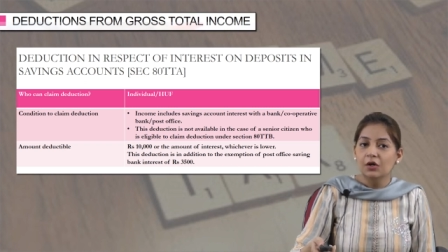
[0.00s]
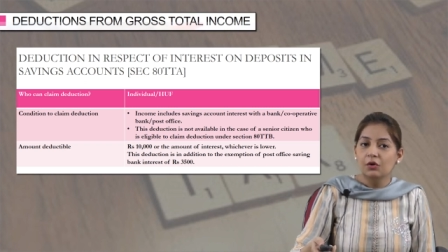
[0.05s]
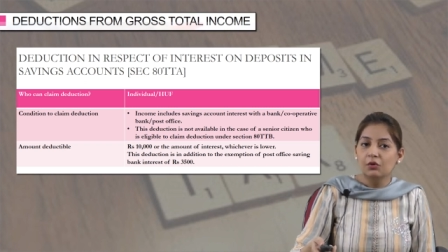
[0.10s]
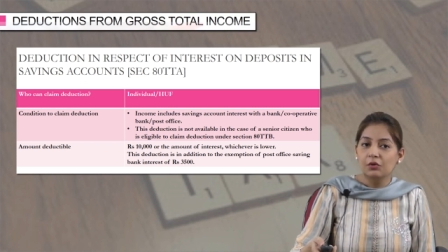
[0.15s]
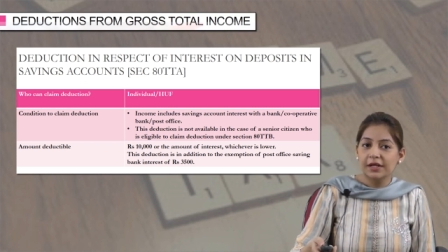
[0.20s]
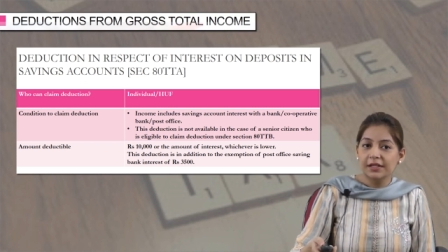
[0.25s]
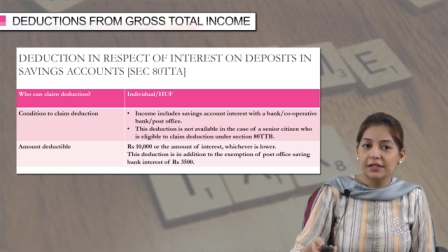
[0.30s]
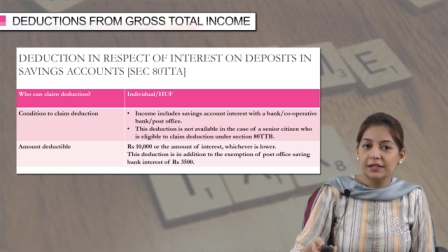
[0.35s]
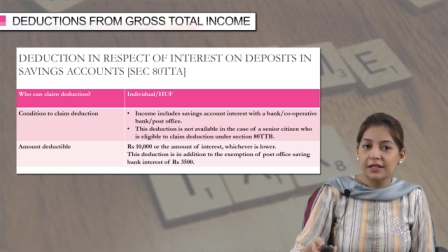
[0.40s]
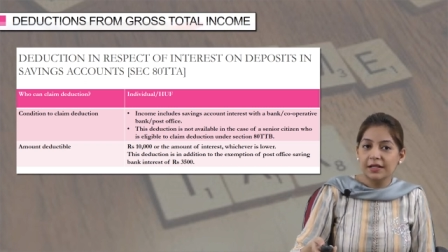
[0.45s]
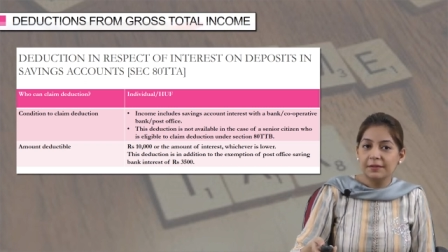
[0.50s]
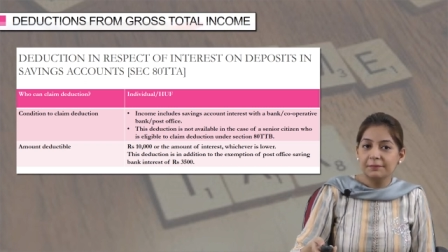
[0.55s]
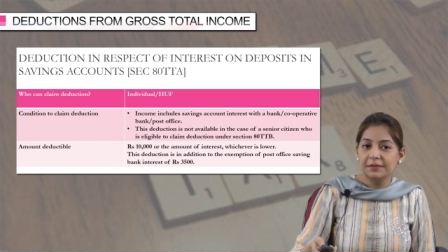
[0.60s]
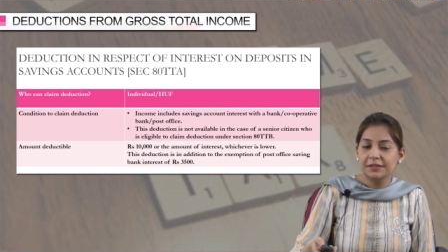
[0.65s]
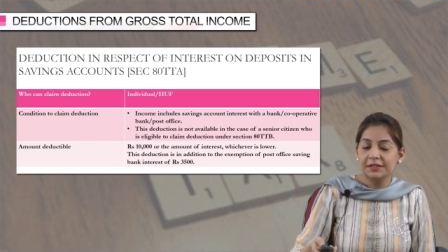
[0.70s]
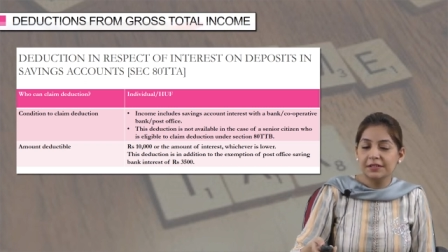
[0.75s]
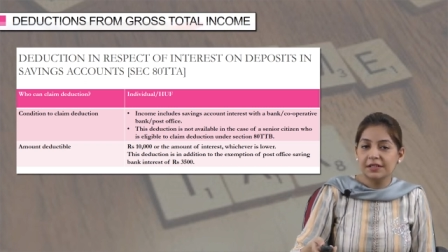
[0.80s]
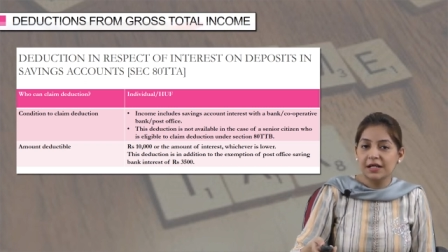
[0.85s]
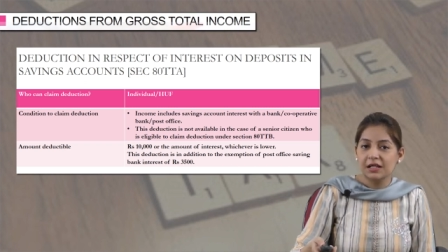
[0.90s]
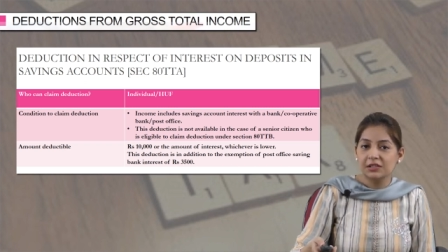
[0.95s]
Who can claim
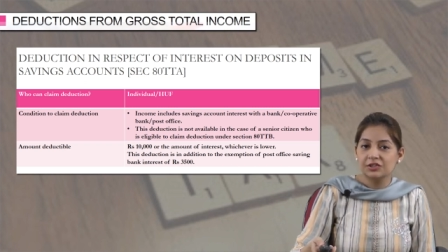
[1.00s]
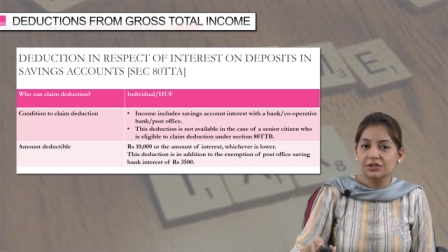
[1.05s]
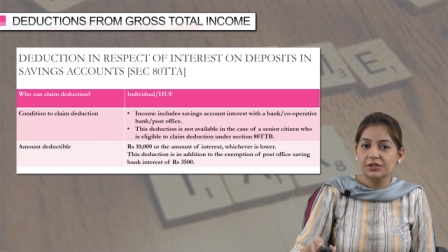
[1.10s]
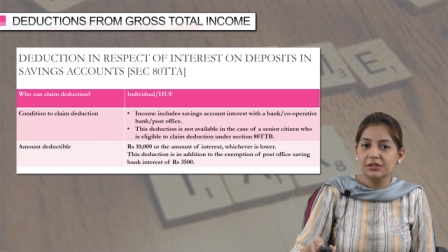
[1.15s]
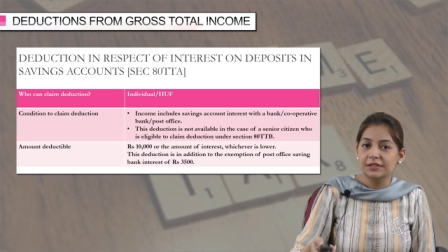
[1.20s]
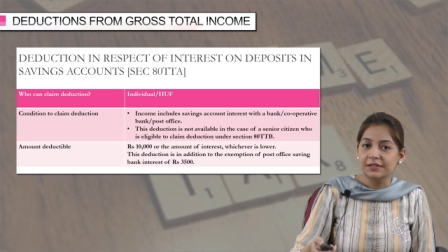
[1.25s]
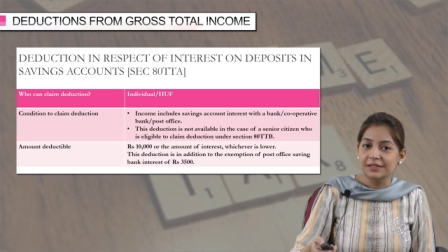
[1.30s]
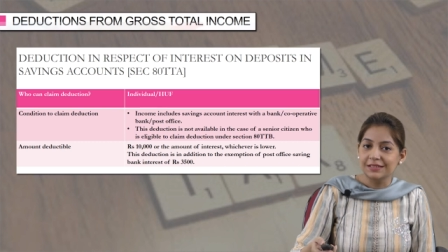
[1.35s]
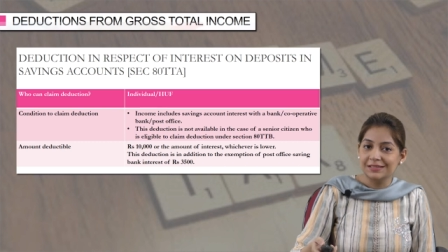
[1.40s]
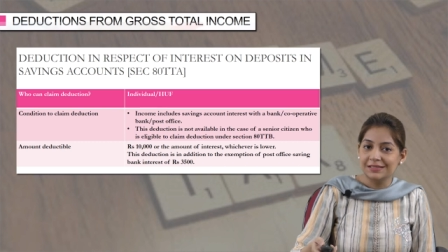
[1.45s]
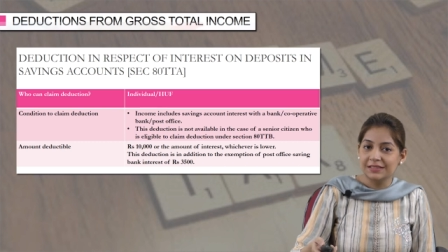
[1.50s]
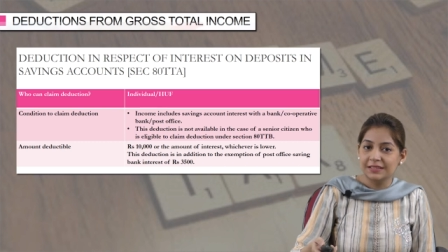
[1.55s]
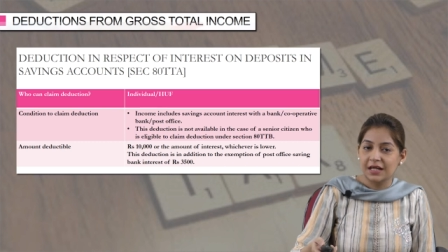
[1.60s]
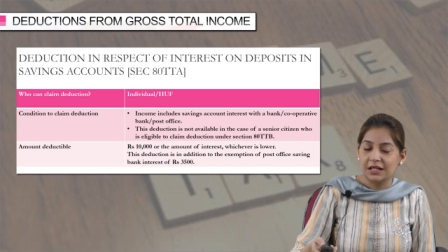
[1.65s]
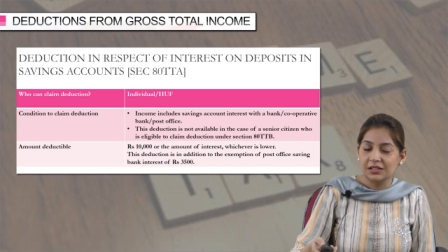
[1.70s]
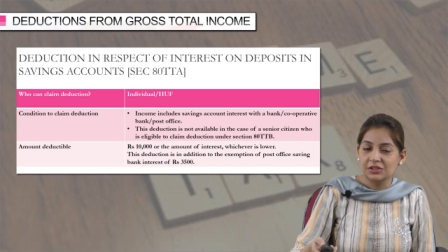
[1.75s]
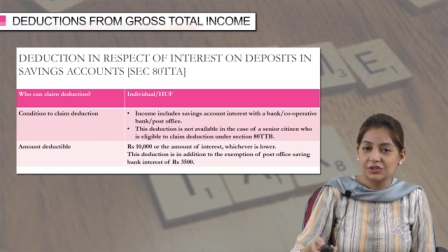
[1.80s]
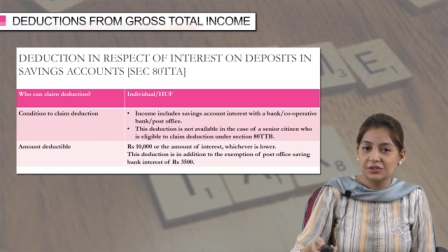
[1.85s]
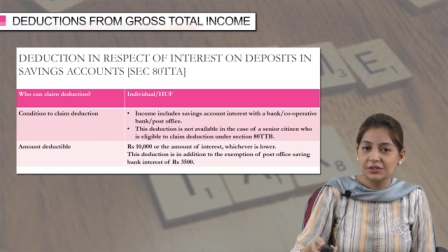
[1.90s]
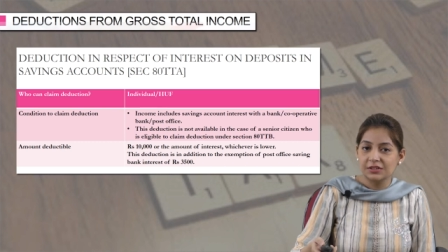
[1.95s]
the deduction? This
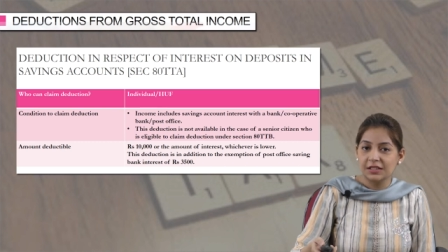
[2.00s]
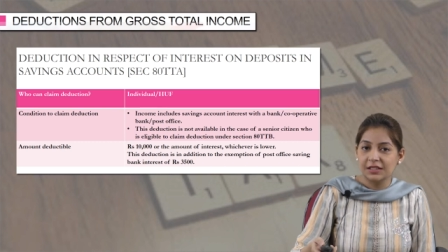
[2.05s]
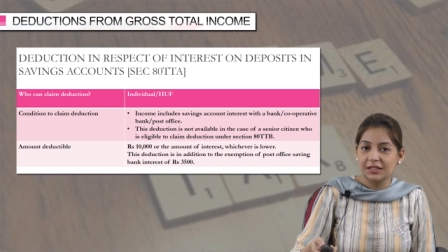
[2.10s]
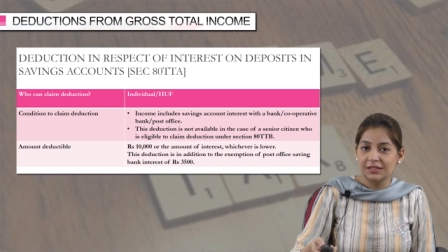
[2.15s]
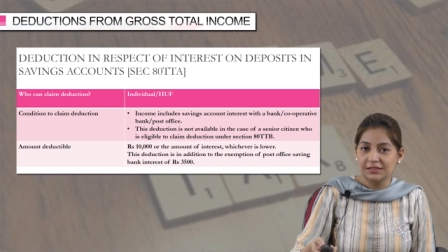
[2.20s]
deduction